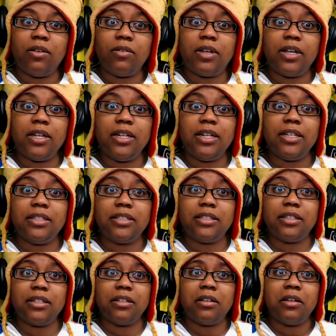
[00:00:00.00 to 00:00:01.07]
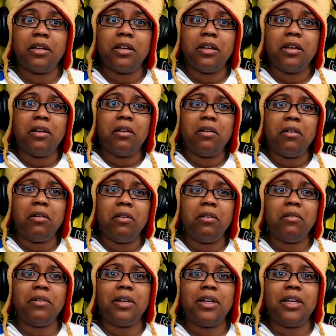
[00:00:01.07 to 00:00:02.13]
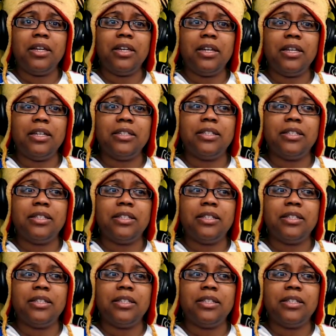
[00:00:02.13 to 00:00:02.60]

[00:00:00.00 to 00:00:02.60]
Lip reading: Oh, goodness. Oh, goodness.